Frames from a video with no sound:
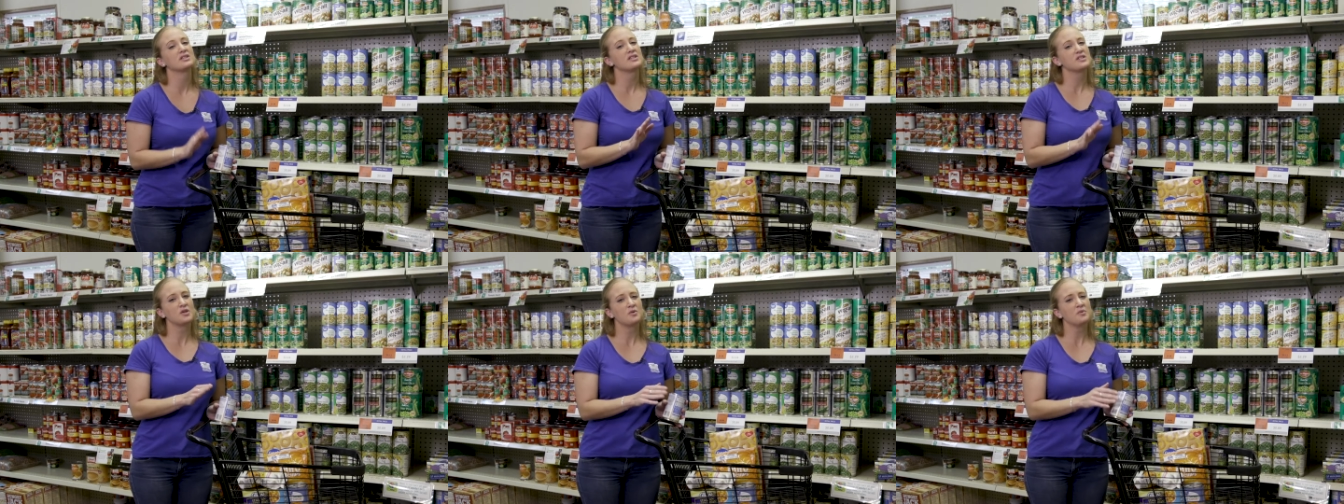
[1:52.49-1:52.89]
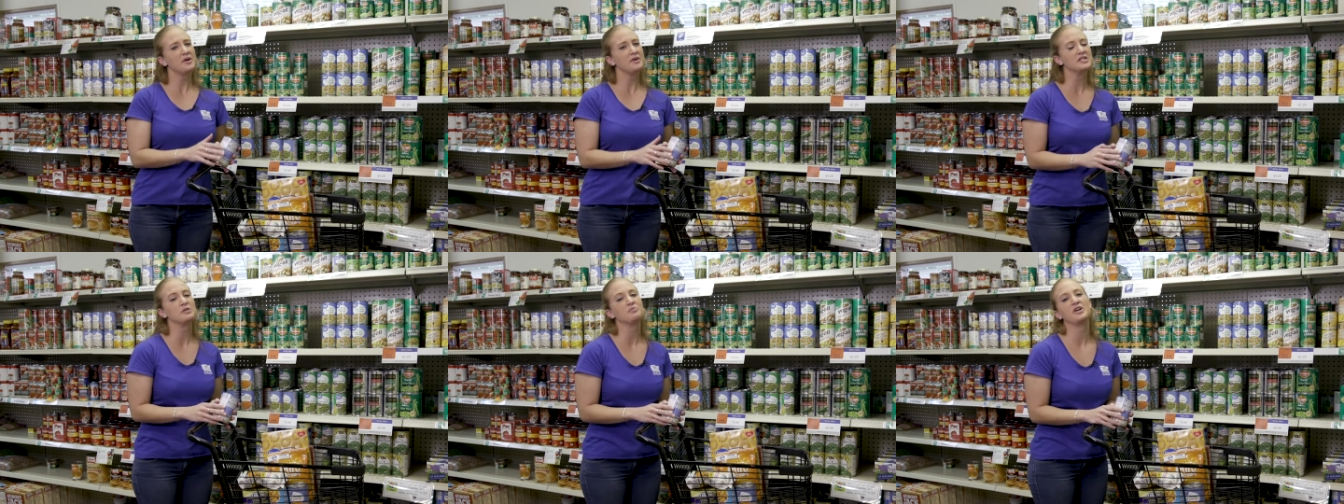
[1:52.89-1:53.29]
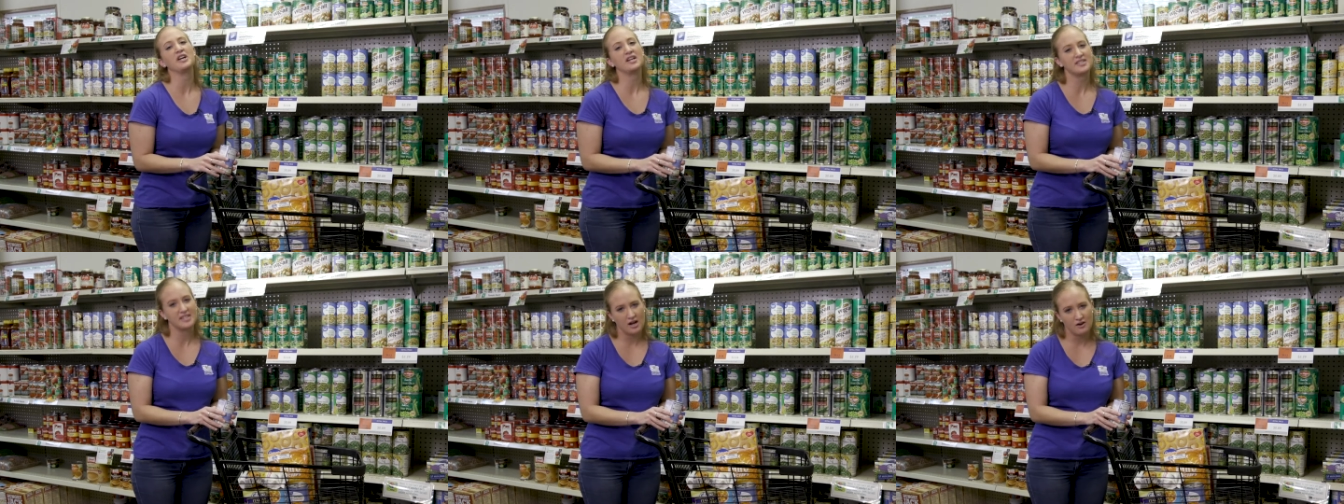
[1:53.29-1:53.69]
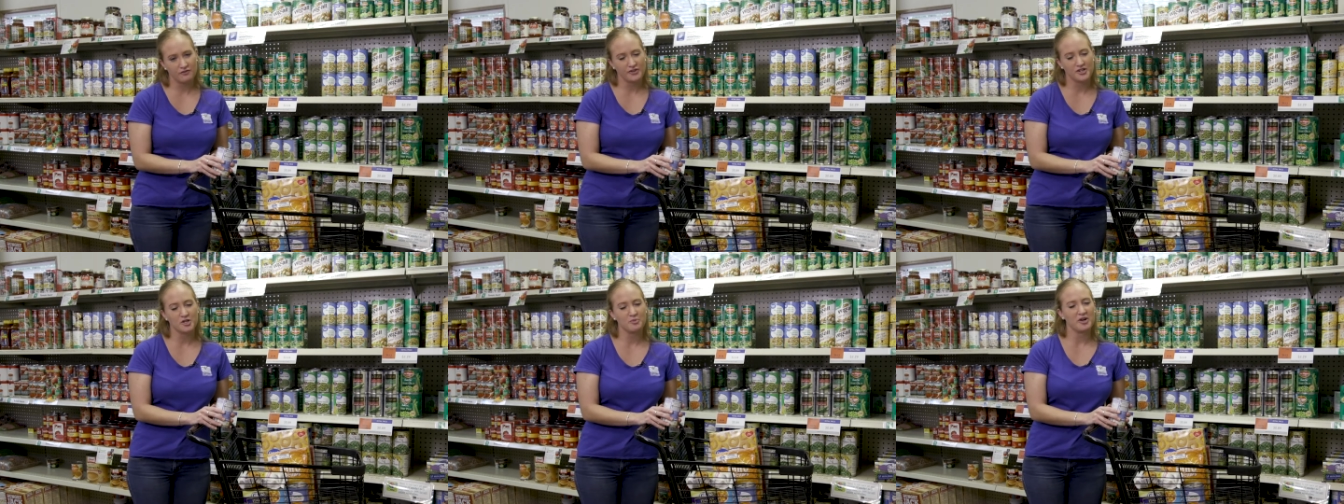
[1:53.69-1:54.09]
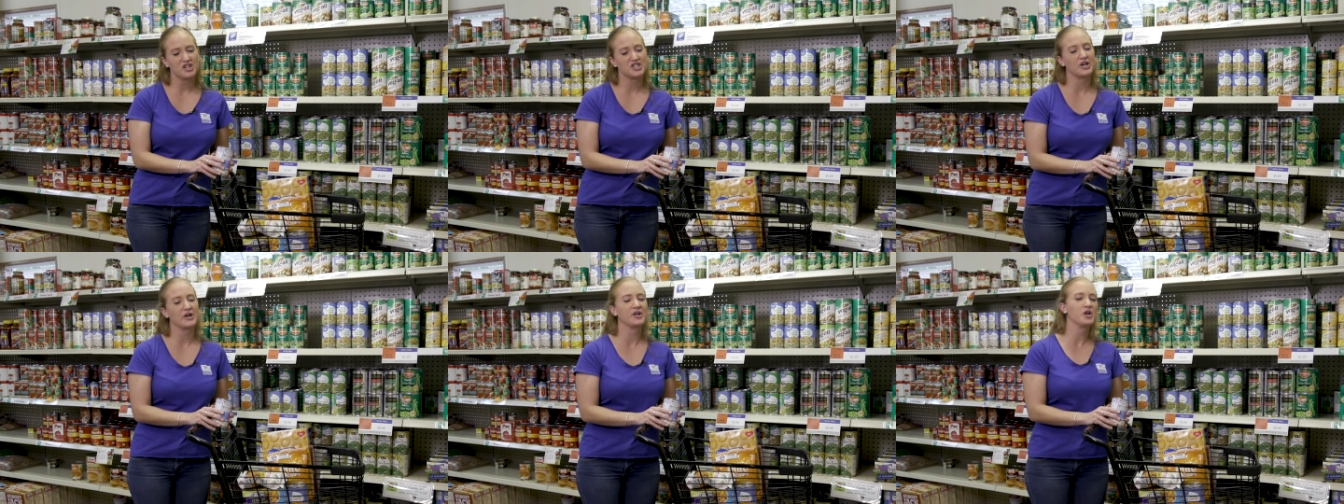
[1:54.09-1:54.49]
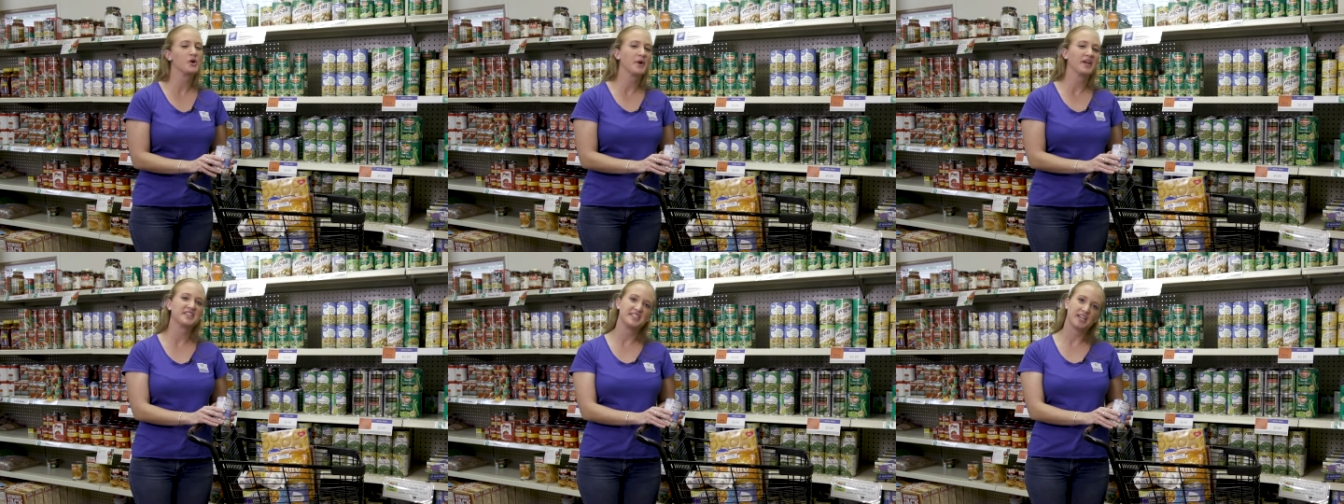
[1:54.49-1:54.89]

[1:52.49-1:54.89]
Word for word: So I'm going to break it down for you by sharing a quick